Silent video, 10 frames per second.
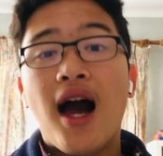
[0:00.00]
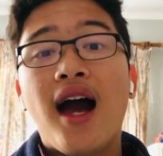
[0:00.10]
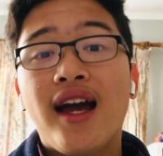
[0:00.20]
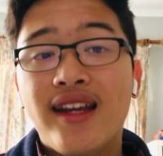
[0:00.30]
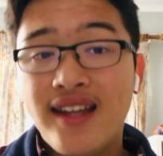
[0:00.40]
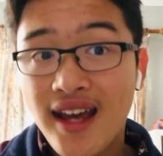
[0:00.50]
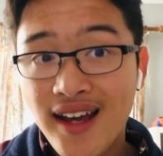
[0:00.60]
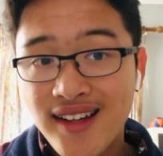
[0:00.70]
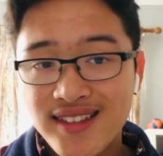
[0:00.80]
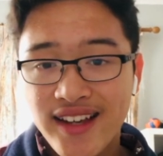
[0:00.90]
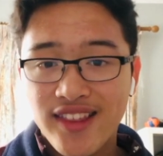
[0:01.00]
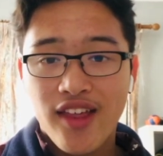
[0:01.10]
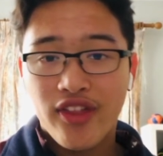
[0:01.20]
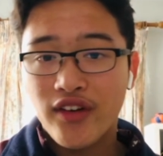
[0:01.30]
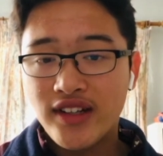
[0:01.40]
Again, it's like the
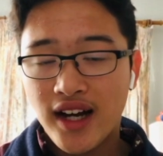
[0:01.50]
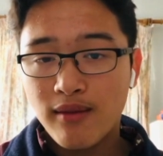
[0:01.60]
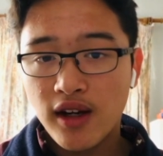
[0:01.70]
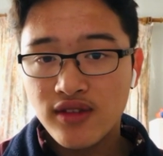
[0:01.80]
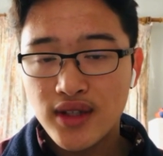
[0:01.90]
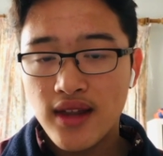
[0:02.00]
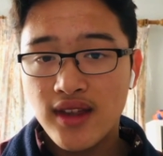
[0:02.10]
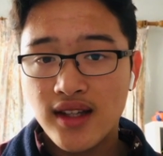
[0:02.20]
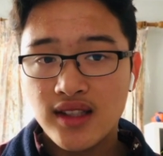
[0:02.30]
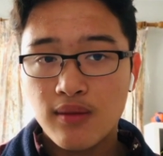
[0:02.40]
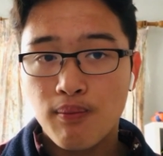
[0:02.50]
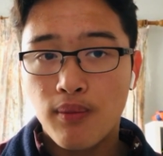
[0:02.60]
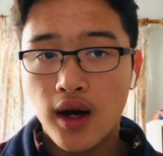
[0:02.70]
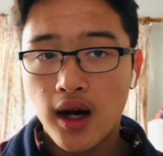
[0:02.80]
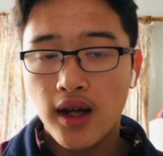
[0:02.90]
third time I've said this,
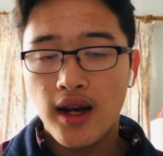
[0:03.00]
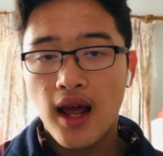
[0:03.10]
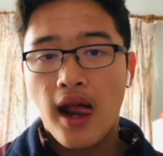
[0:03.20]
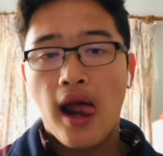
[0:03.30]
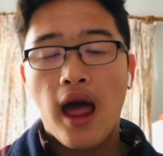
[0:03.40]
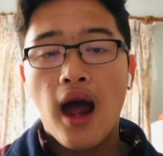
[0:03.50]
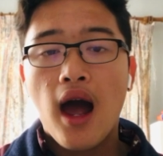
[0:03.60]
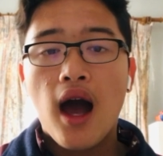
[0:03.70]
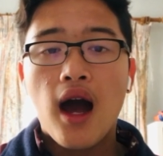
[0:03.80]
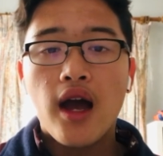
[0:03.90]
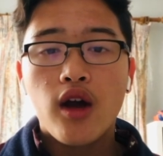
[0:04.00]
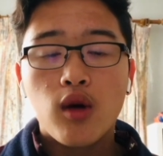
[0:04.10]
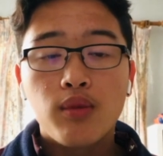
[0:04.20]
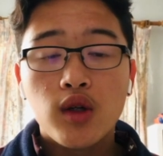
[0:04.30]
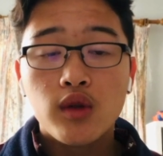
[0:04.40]
but I
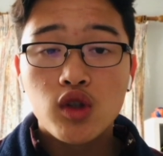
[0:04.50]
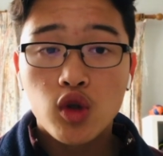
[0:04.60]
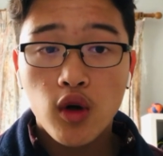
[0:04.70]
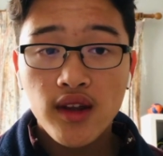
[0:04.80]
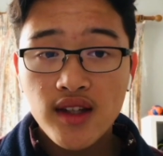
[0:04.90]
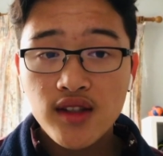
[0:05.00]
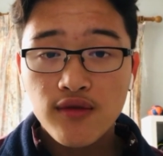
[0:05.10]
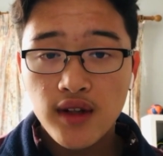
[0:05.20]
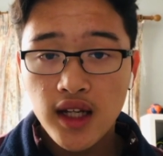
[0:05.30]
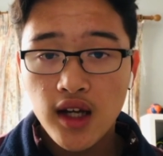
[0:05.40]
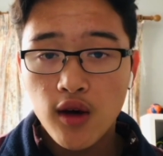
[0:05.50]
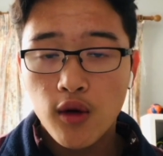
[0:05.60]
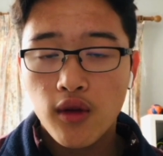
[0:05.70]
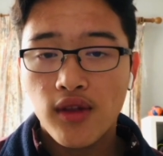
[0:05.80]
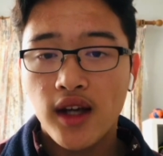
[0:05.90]
hope you enjoyed this
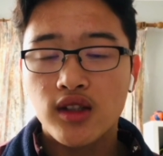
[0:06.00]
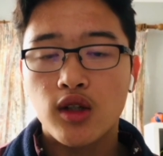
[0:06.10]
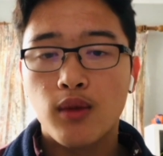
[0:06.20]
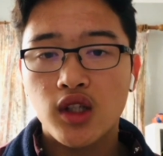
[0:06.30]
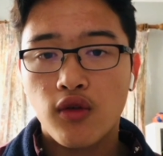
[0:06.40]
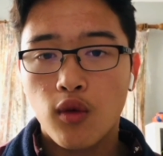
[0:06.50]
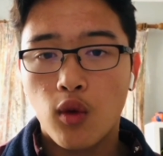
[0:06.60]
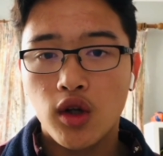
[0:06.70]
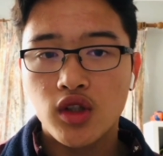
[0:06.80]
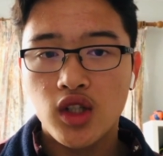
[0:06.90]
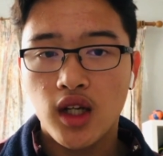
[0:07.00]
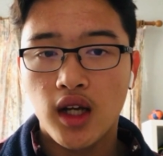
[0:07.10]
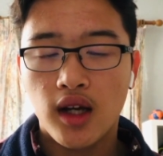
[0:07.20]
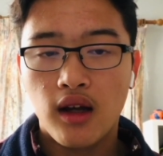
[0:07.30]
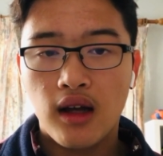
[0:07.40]
video. Thanks so much for
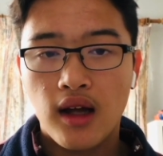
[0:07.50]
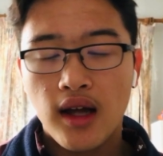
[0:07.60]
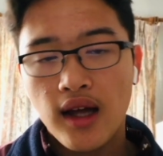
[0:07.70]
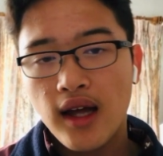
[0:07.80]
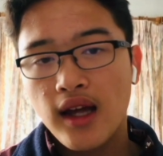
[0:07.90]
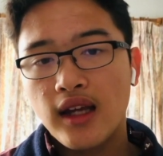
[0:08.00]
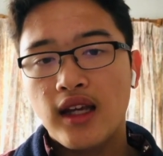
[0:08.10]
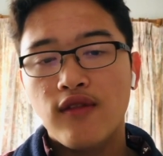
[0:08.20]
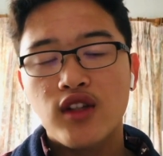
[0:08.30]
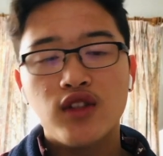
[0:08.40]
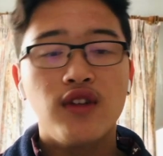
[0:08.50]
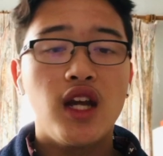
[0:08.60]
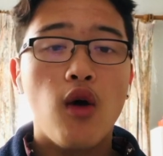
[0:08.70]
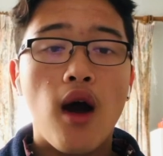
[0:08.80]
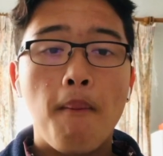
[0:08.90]
watching. Give this
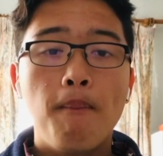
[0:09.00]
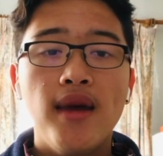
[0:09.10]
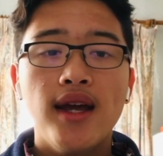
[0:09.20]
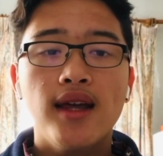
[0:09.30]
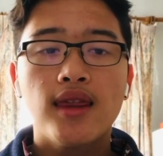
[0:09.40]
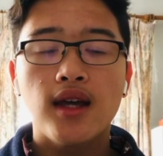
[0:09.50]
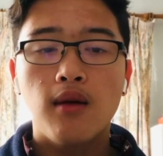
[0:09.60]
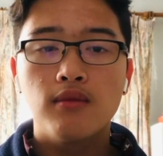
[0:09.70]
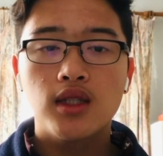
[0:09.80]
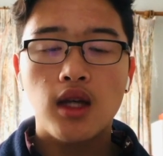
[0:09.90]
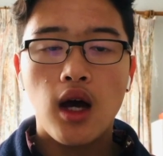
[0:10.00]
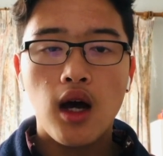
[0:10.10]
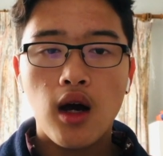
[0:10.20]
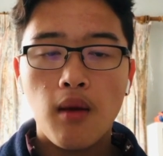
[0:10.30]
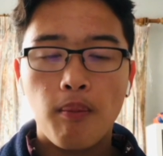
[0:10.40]
video a big thumbs
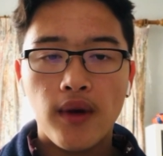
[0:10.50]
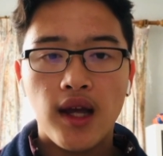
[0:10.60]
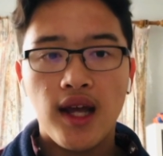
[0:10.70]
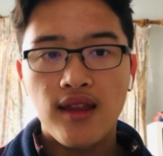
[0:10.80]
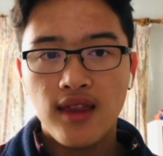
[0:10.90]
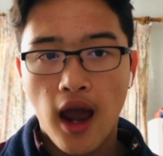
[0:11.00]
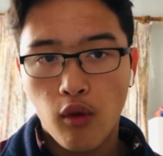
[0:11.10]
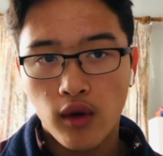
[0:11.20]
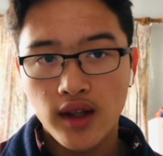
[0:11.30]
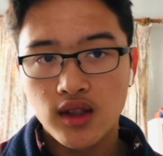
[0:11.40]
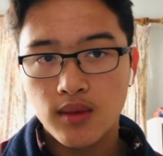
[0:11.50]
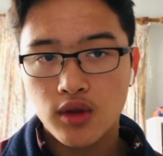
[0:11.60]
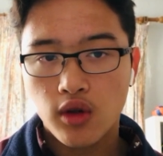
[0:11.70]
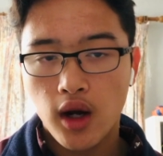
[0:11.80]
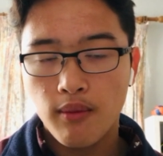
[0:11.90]
up. Hit that red
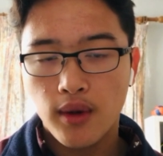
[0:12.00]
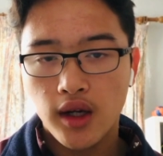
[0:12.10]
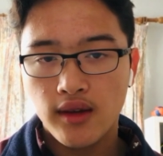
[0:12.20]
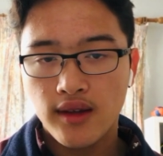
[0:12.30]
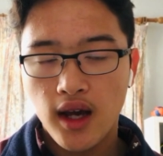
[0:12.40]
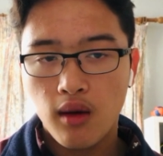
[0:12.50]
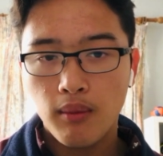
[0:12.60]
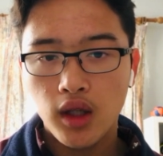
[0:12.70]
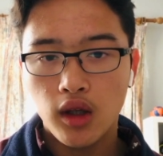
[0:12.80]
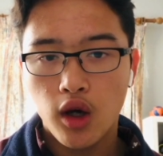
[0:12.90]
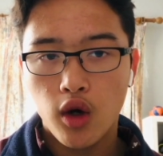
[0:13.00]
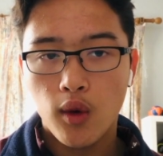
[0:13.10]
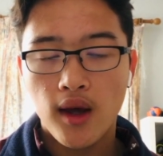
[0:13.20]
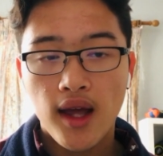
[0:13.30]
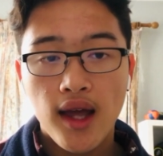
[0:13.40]
subscribe button down
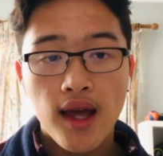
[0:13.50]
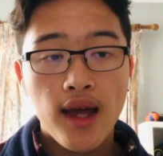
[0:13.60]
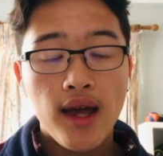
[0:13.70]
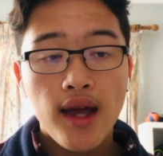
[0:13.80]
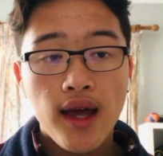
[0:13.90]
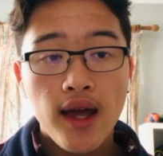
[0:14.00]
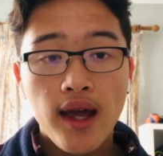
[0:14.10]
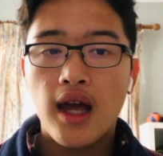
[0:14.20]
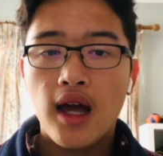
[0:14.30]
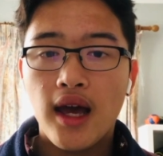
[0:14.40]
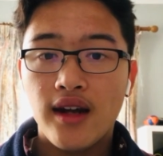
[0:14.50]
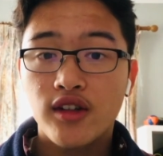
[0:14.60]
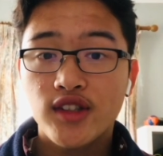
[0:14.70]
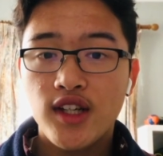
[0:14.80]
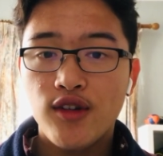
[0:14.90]
below. And
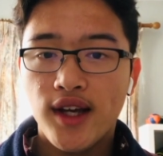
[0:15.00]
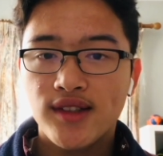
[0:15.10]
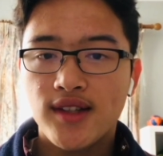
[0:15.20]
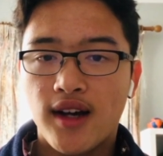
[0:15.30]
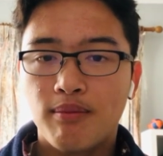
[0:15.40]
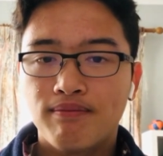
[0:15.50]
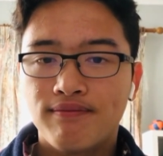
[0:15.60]
I'll see you next time.